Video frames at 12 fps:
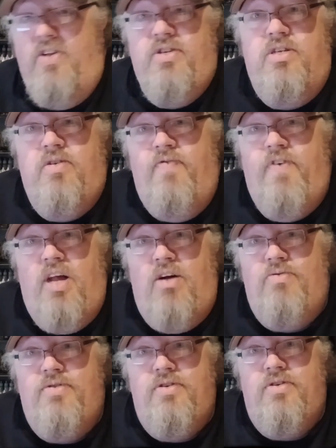to something
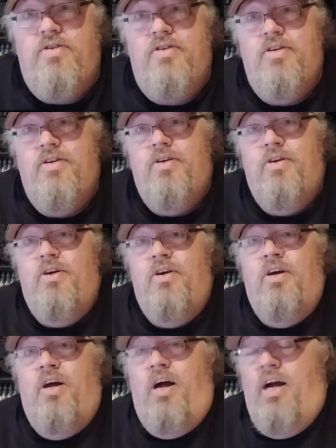else
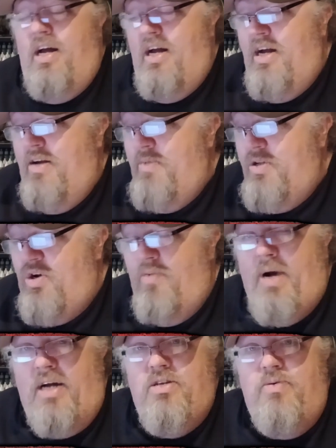and come
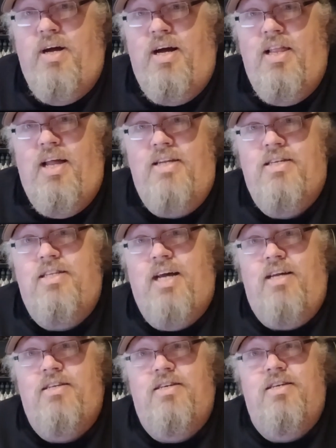back to it at a later
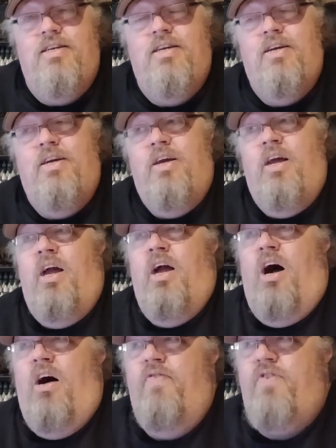date.
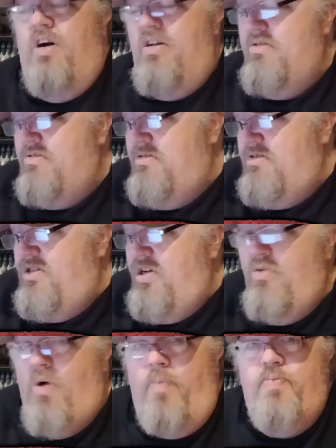I've got
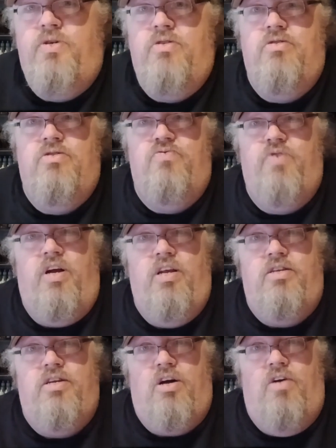two options really
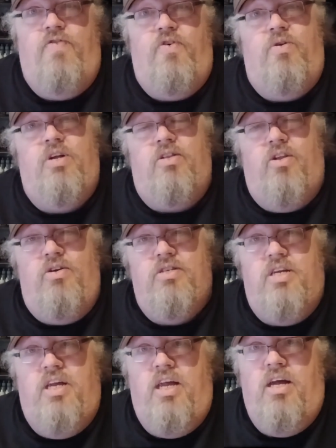to go for, and I'd like
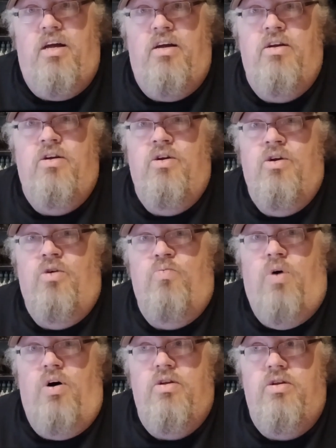to hear
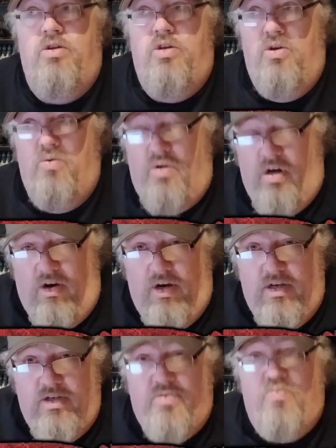what you
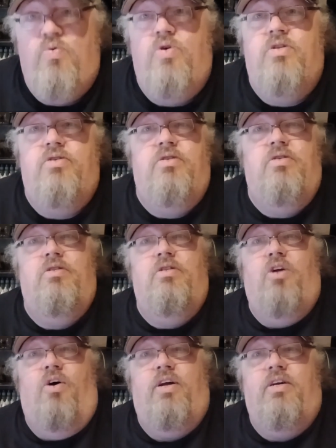guys would
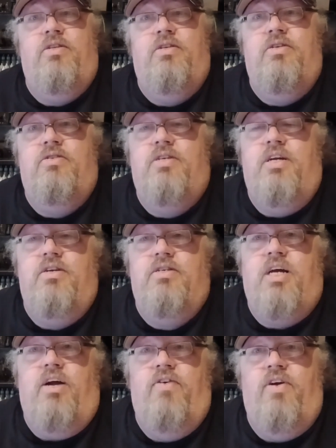like to see us
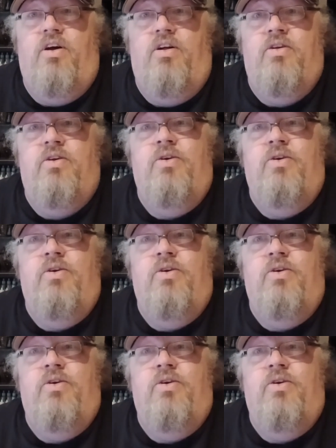carrying on.